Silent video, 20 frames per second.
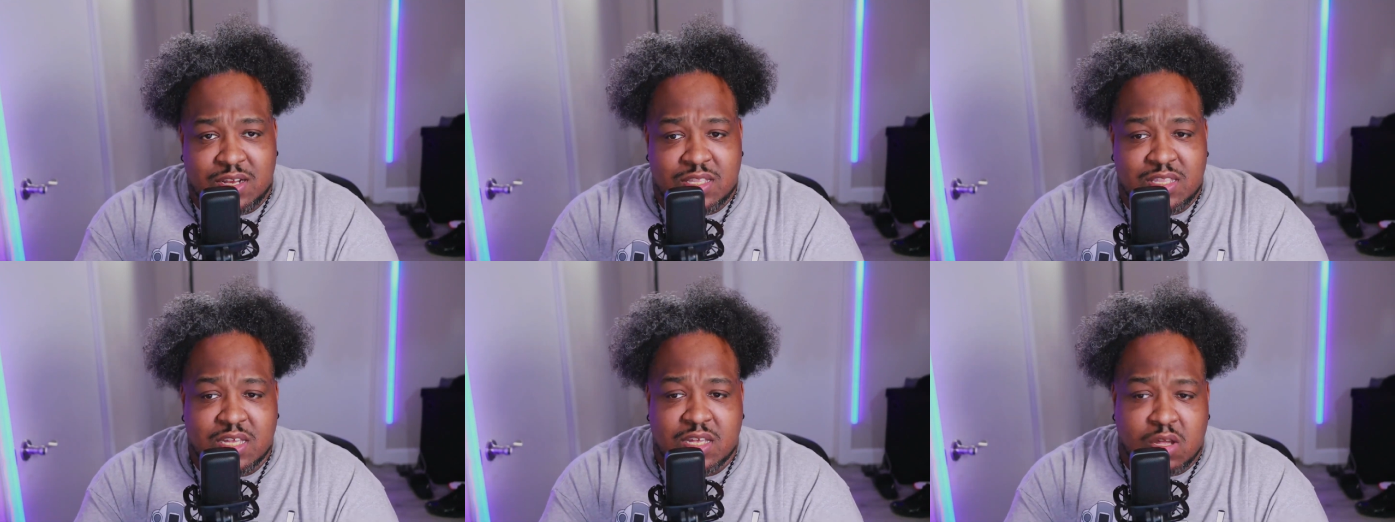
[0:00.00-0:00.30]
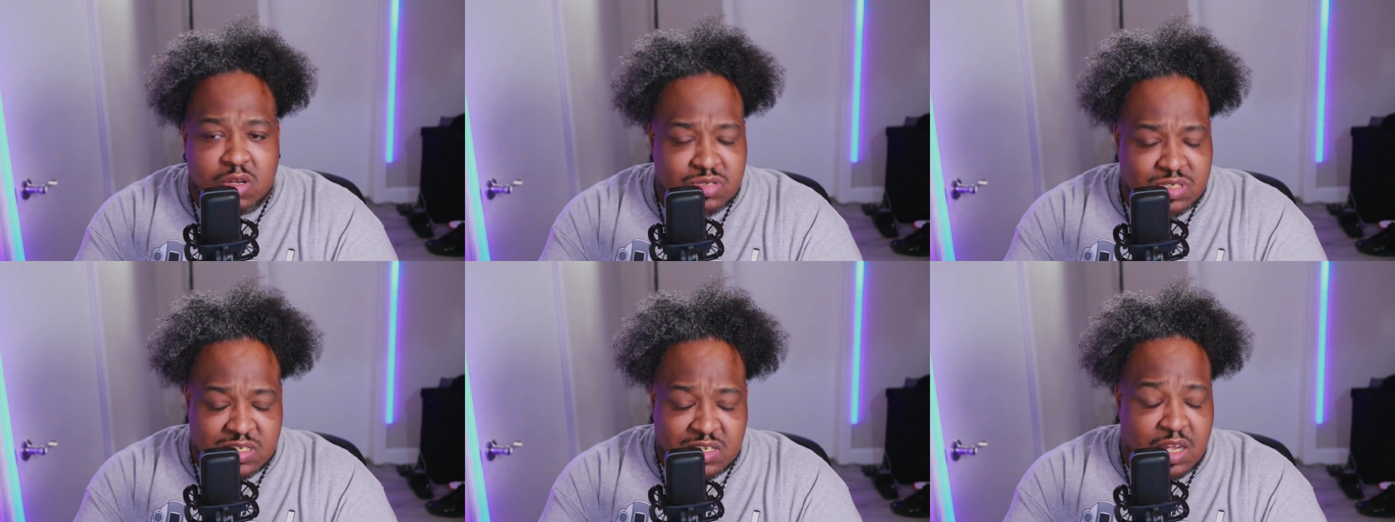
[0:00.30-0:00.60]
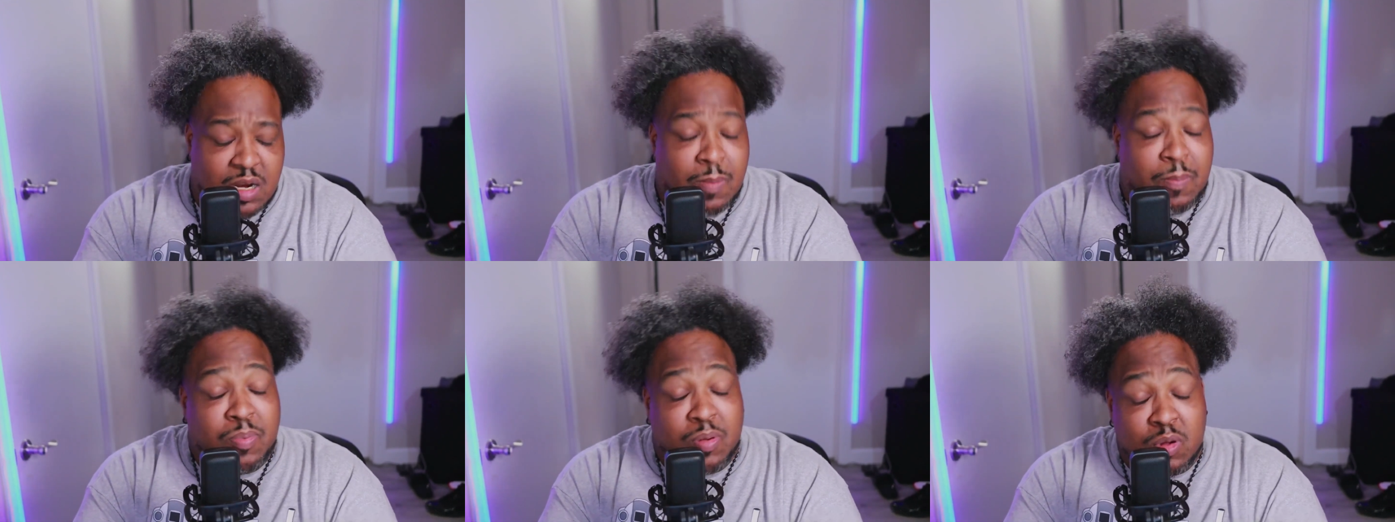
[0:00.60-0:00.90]
the ghost is
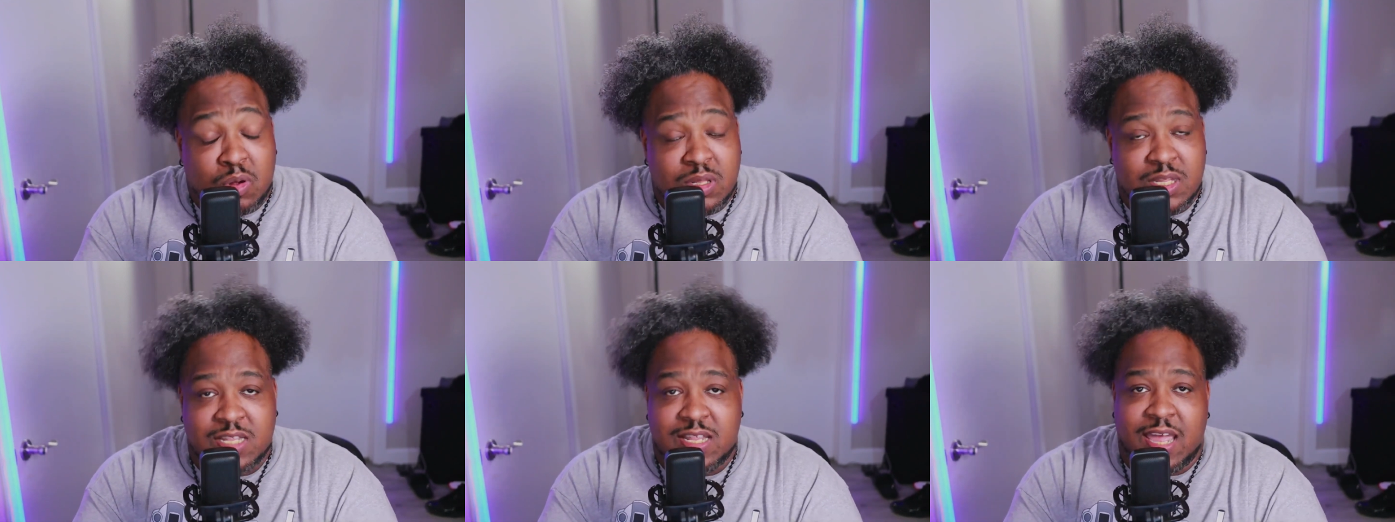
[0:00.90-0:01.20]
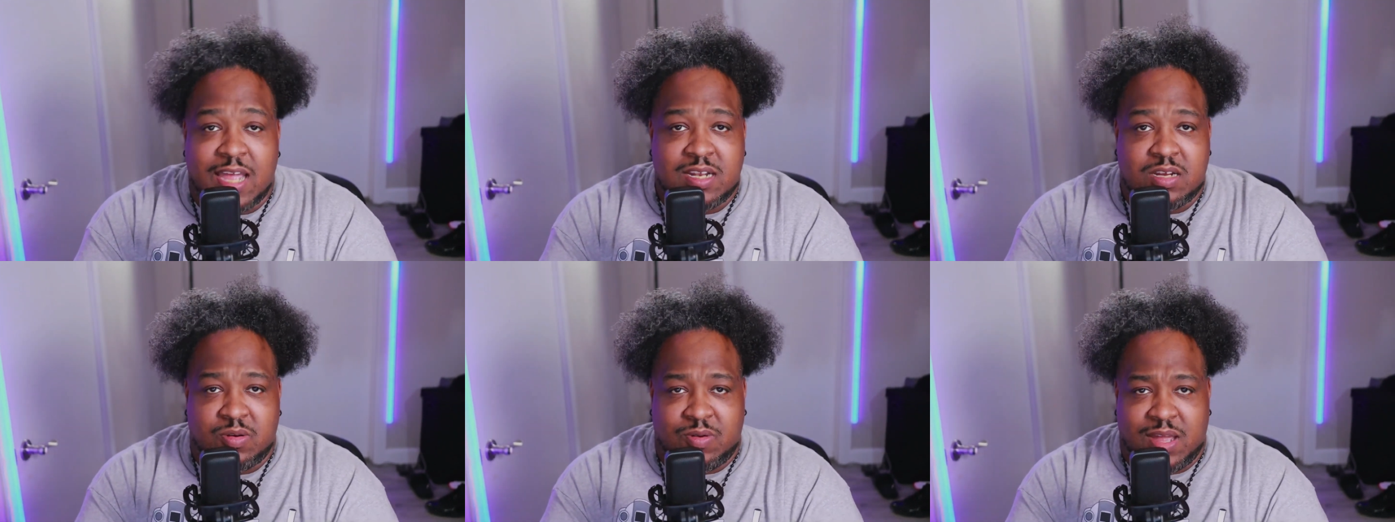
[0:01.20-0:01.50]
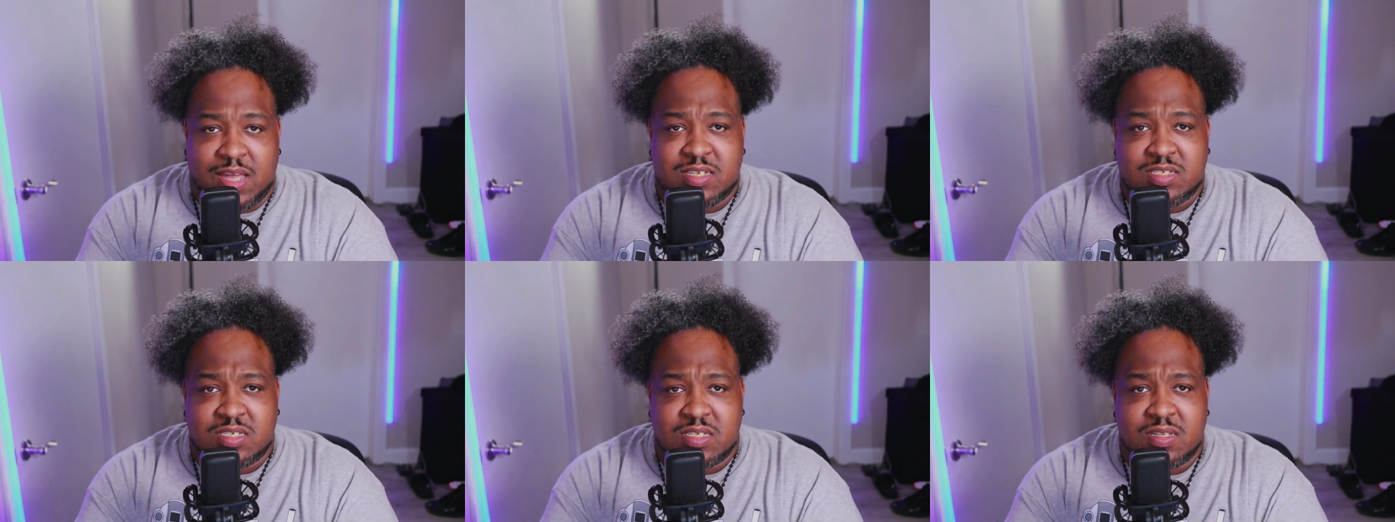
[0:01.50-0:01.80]
gonna pull in that
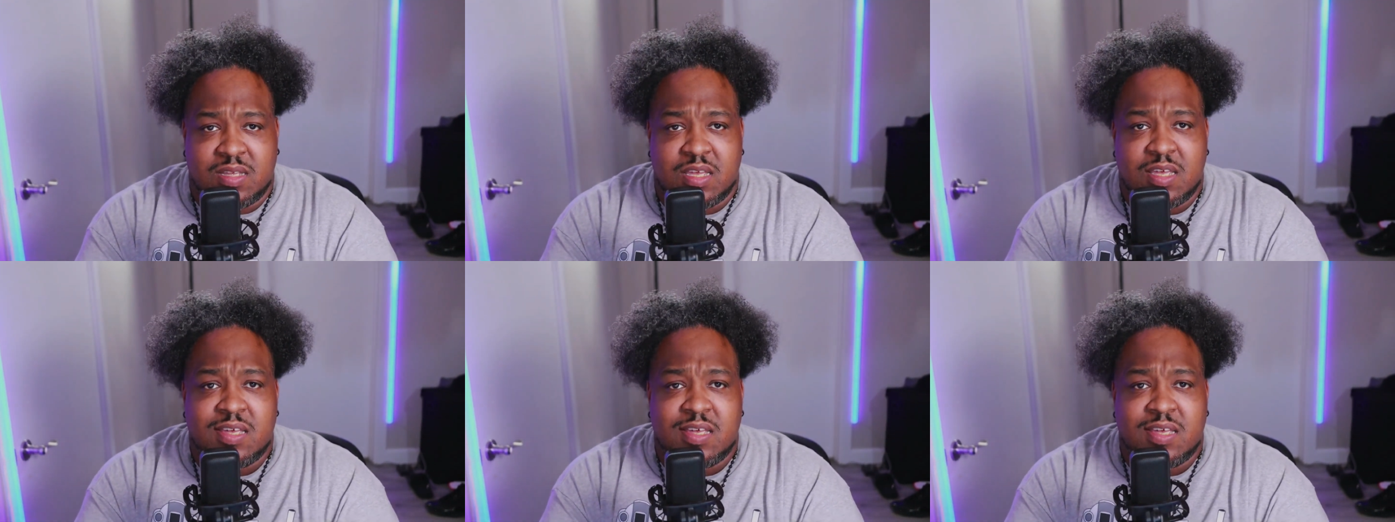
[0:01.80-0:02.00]
direction.